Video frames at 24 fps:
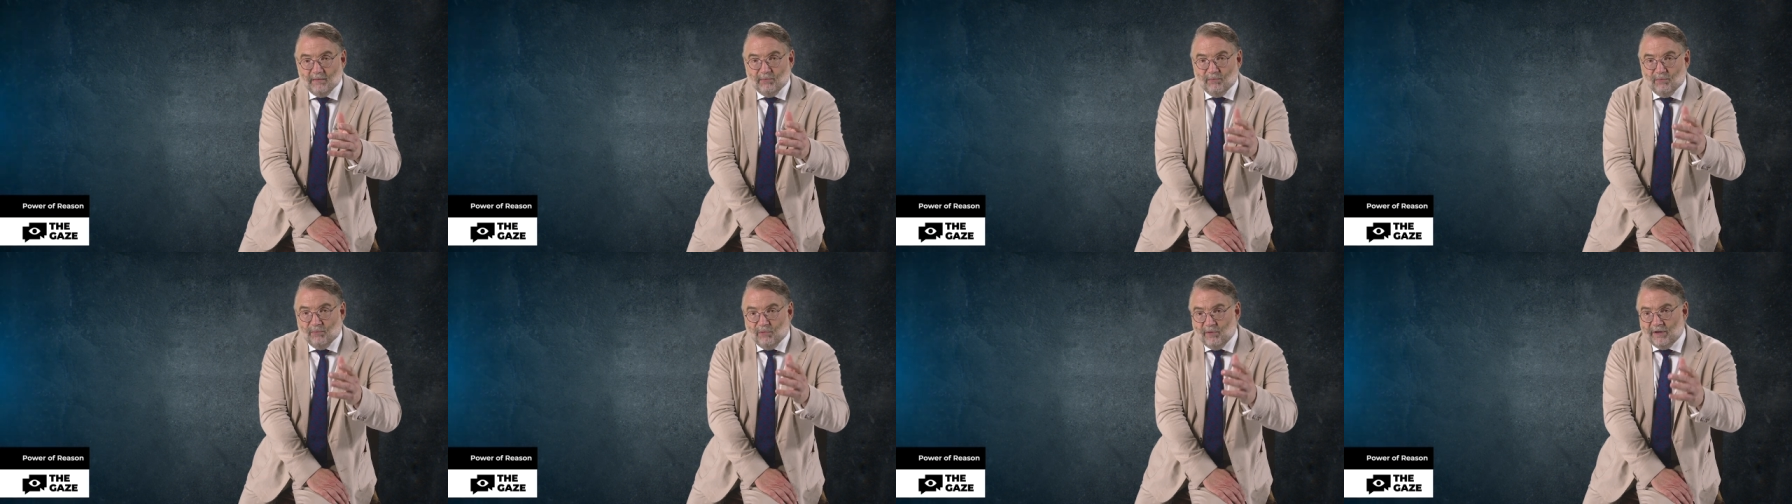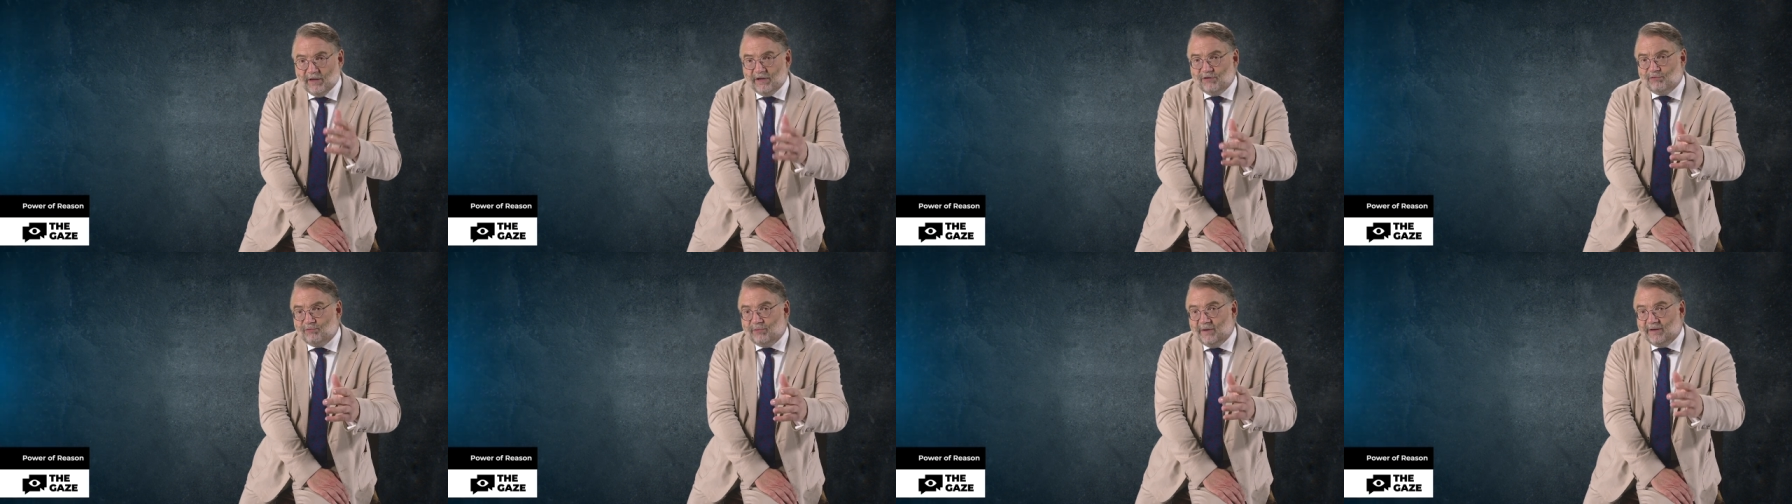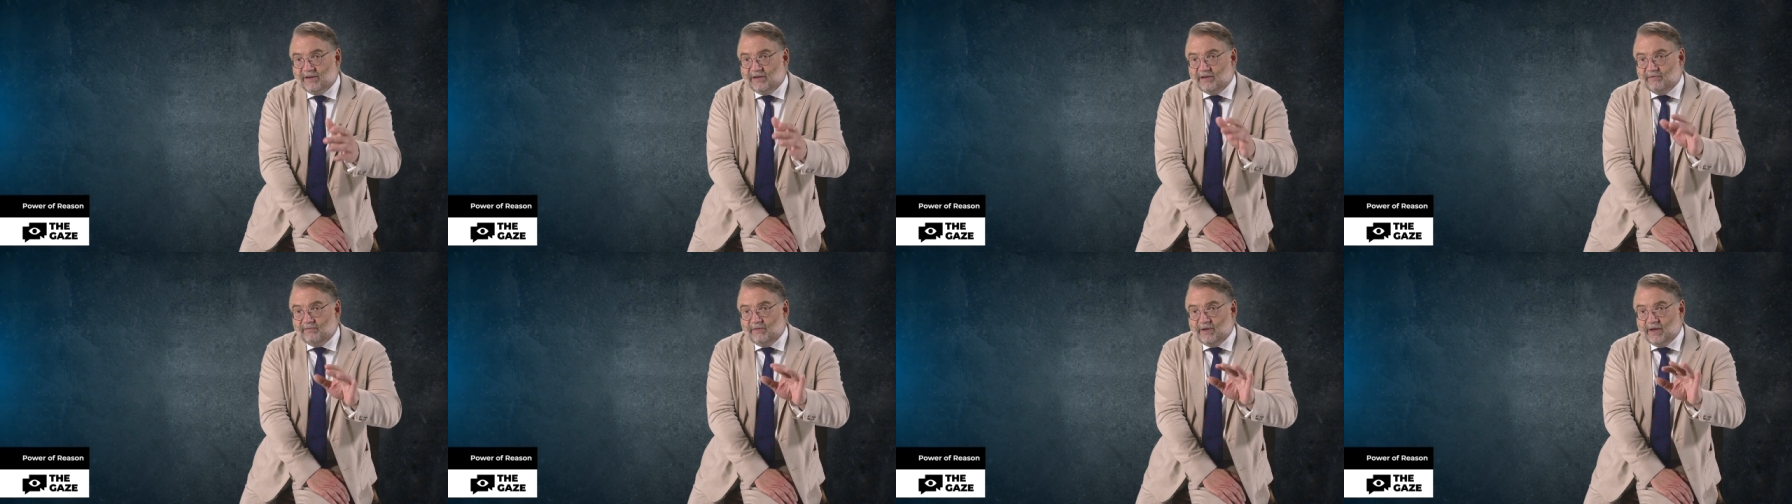more
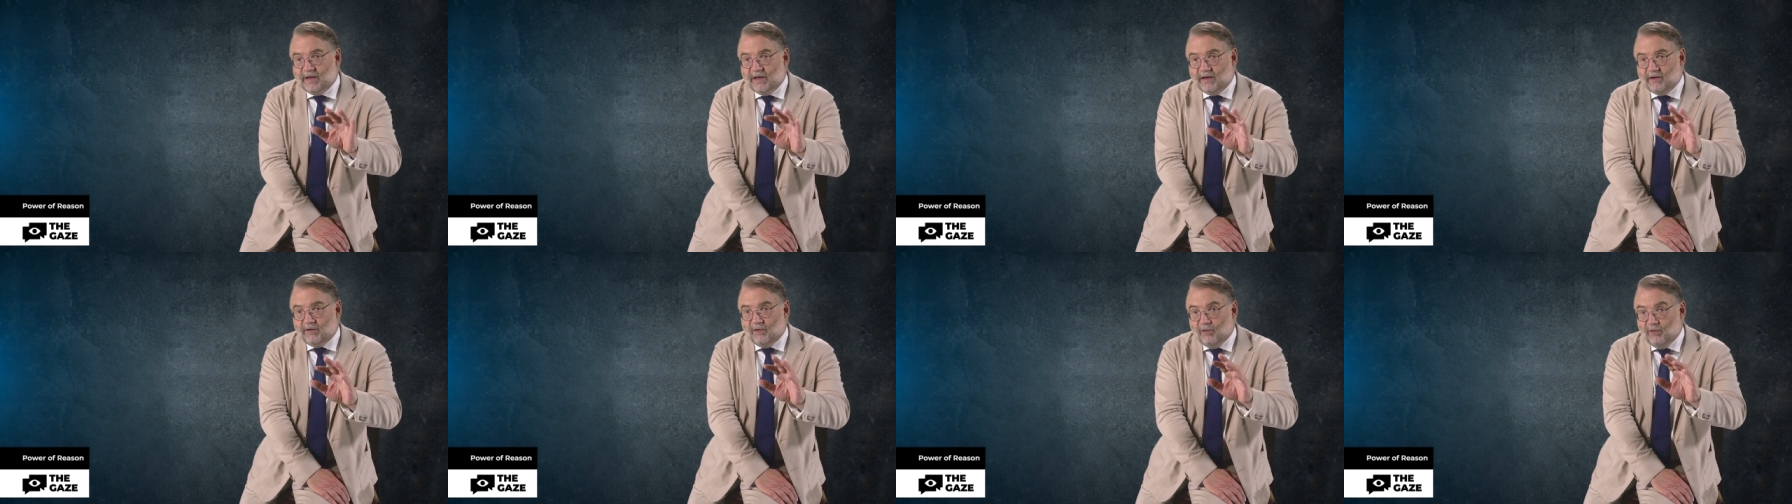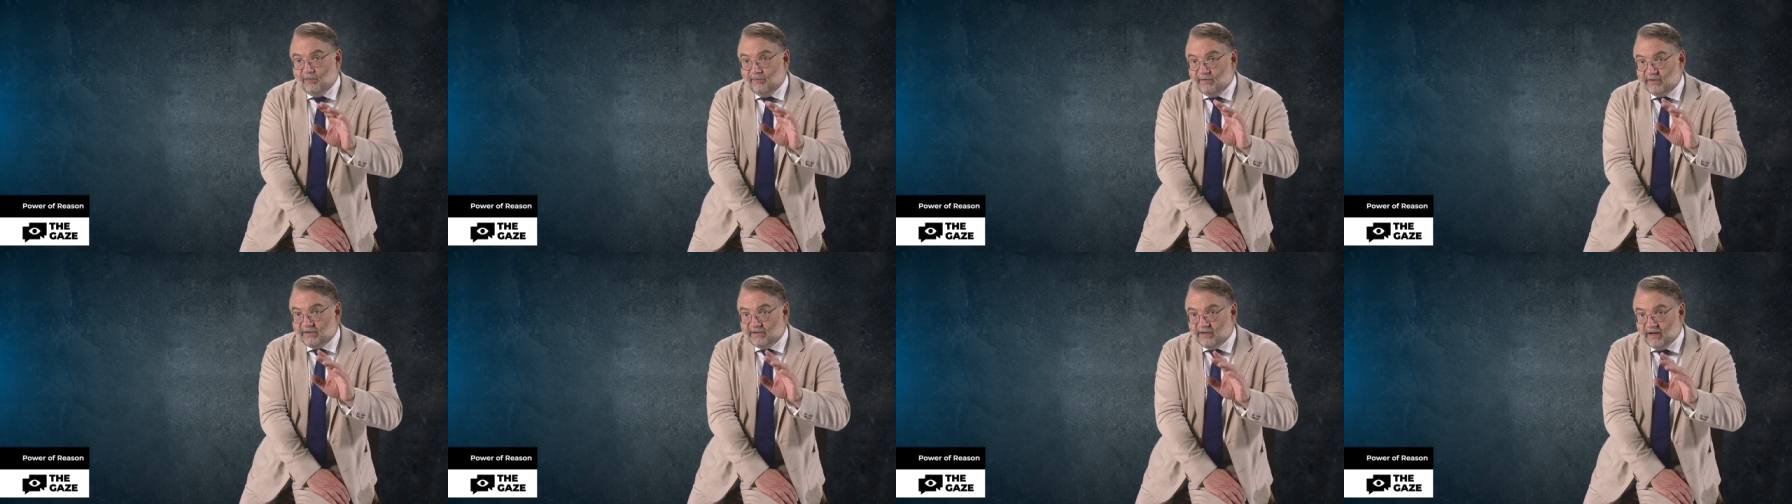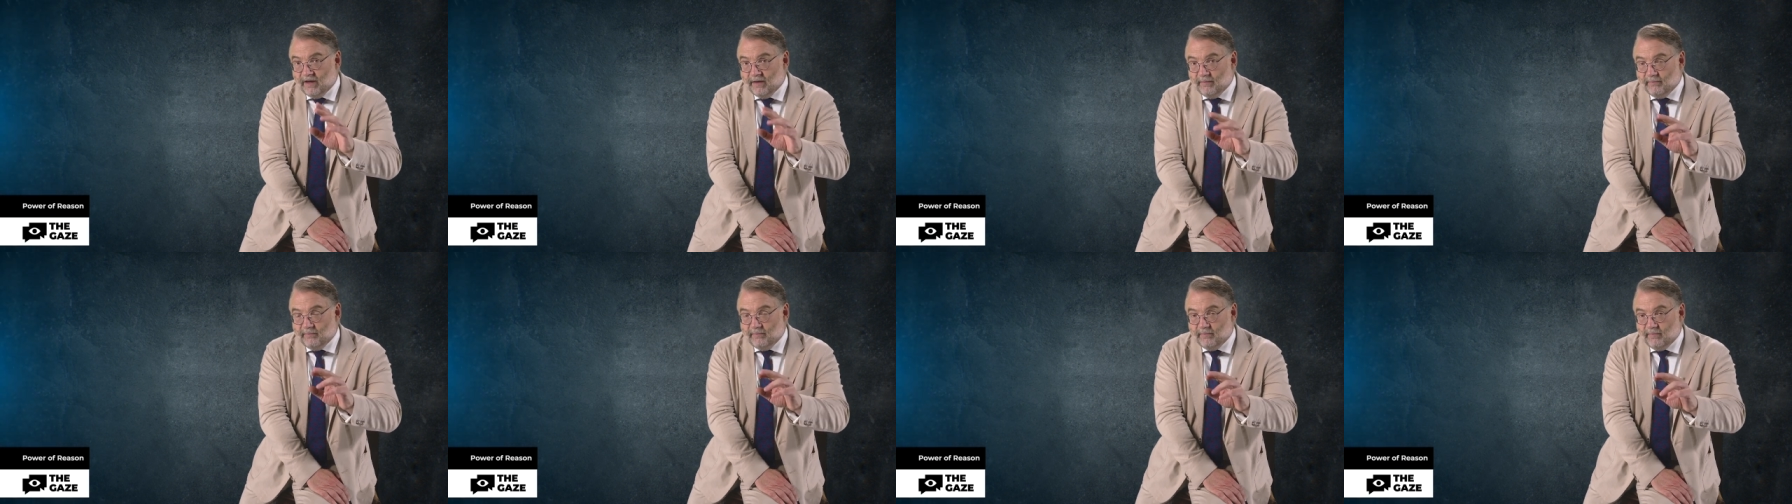intuitively over
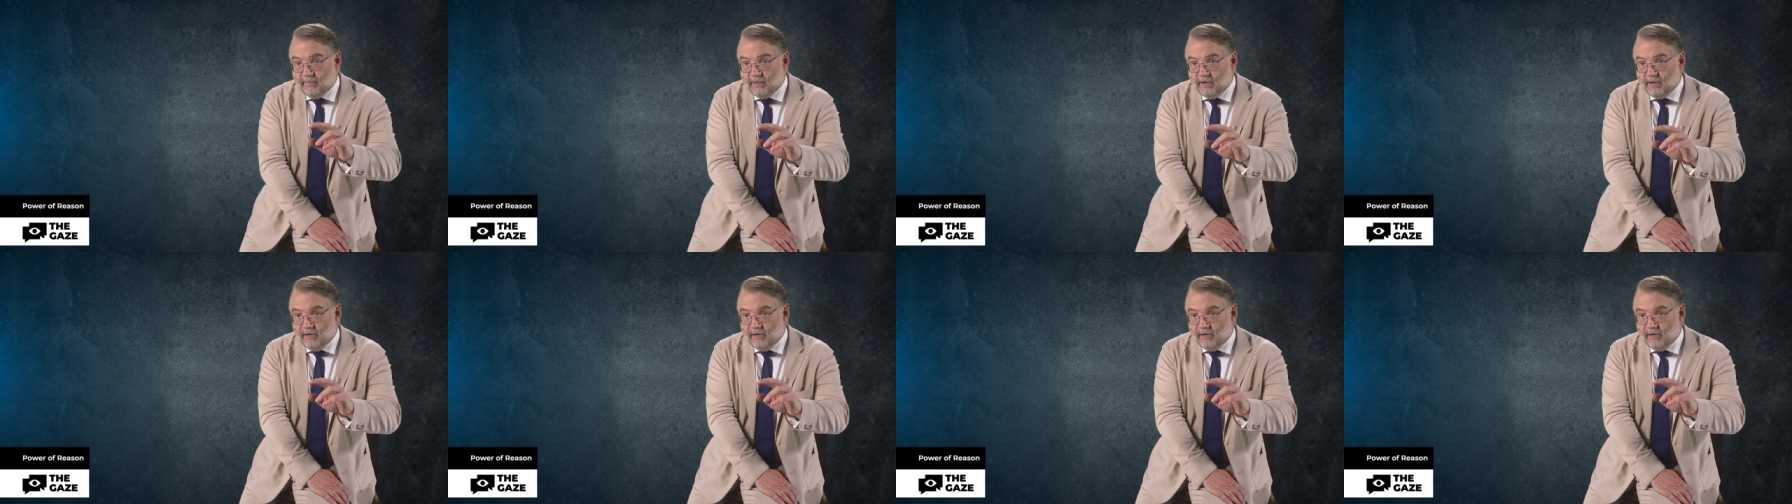time.